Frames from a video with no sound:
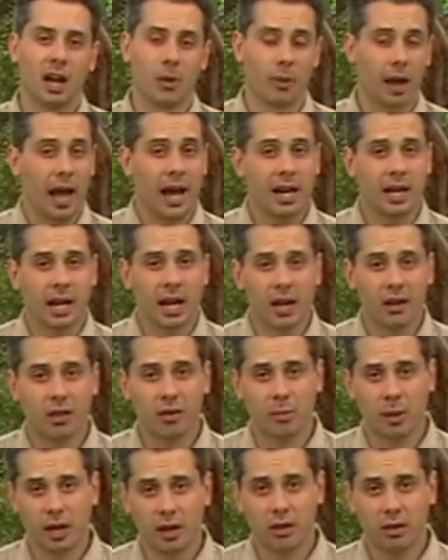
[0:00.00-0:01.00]
We're adding
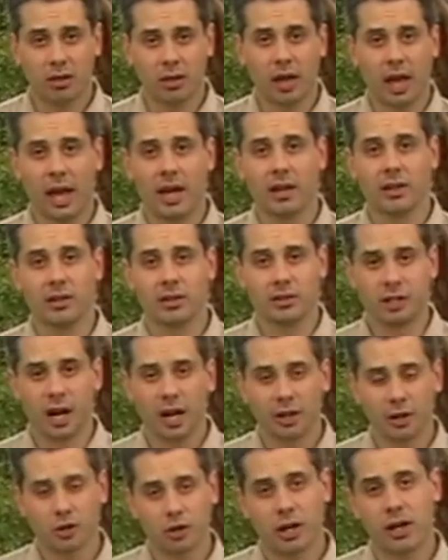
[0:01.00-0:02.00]
SMS and
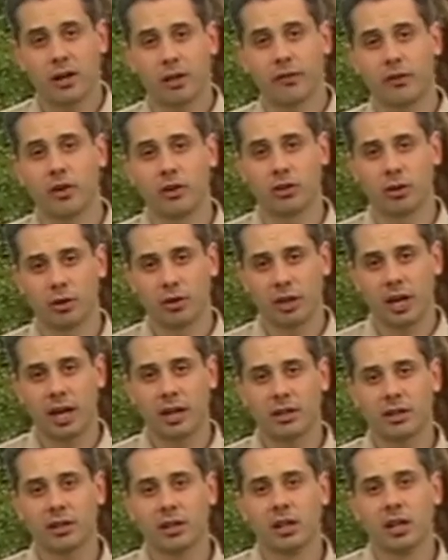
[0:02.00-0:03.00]
data transfer to
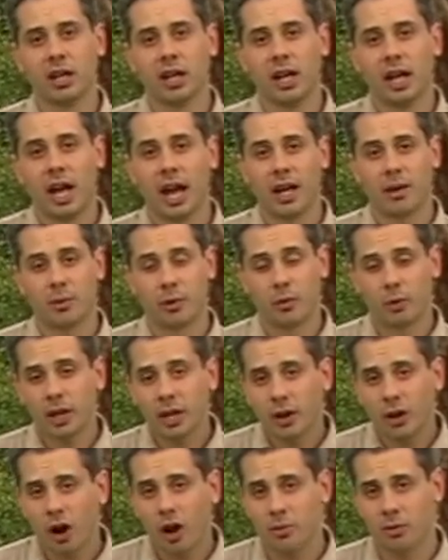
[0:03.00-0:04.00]
that, and we
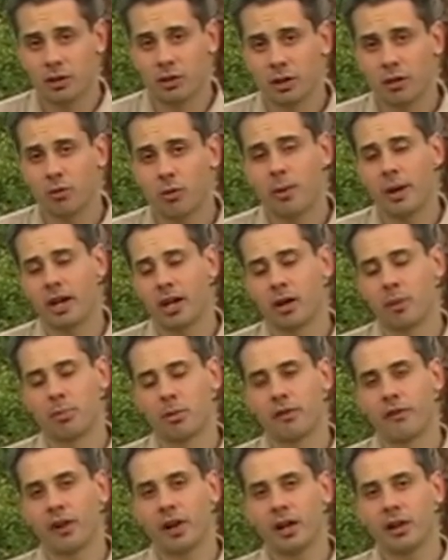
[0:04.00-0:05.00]
really hope that this will make a
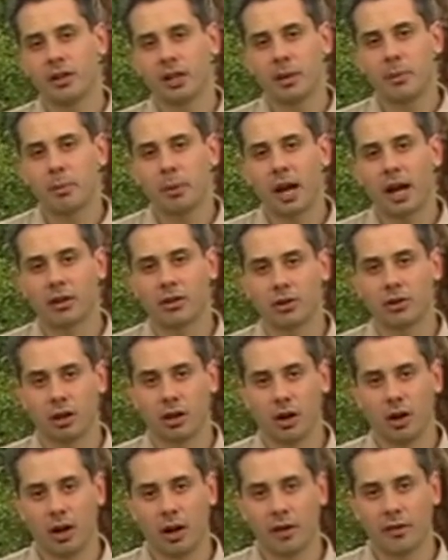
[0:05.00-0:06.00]
profound impact on the
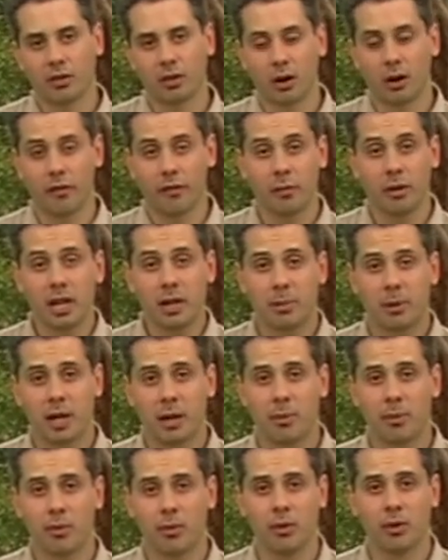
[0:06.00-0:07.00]
lives of many
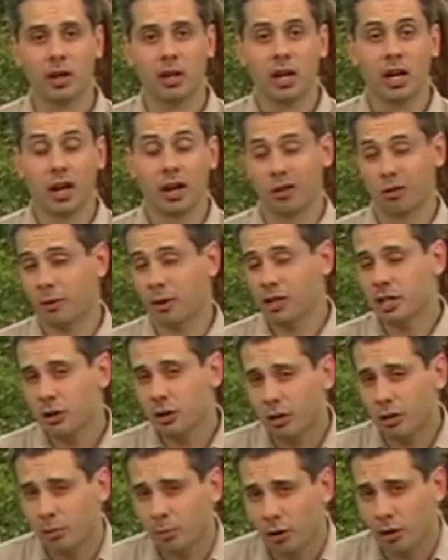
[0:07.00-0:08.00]
people, especially
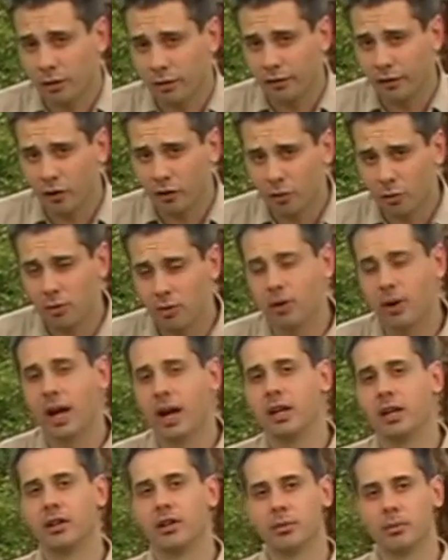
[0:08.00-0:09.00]
those most vulnerable
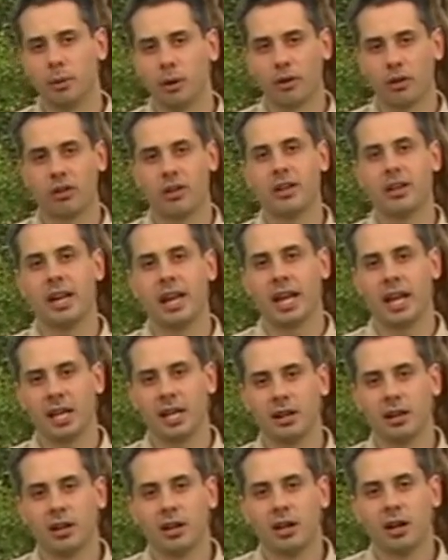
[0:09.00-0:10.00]
and most in
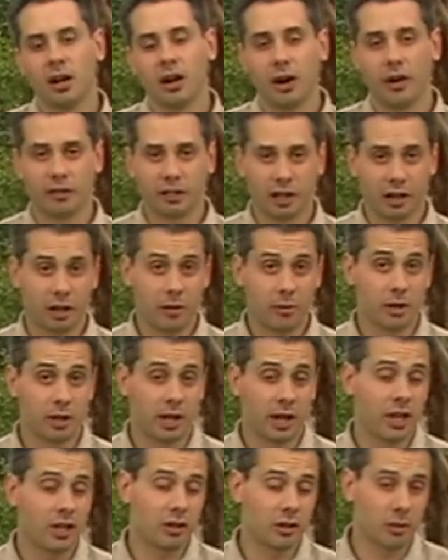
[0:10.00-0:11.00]
need of
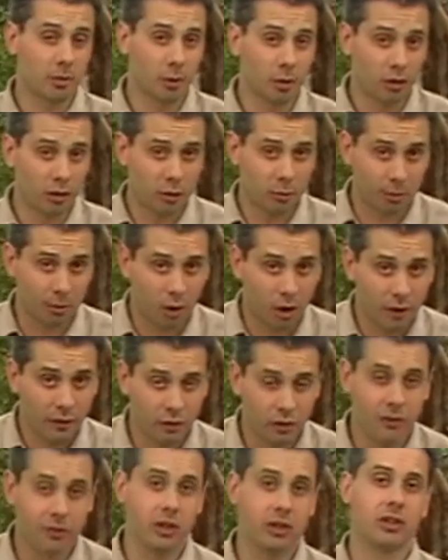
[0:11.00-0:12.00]
telecommunications and most
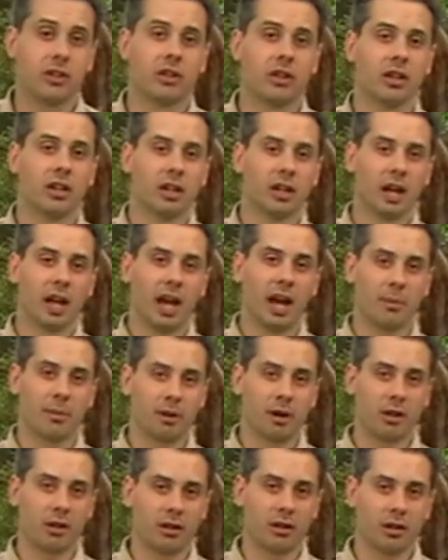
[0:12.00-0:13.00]
deprived of it at
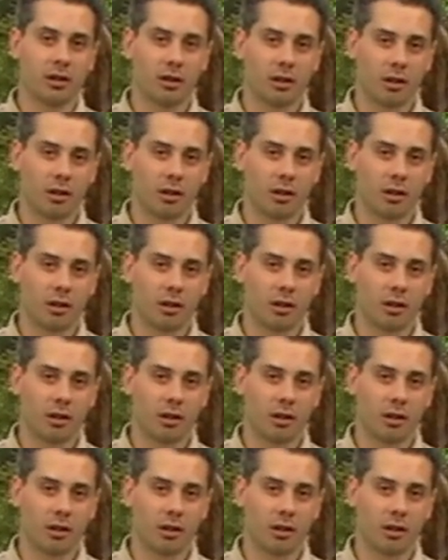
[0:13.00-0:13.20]
present.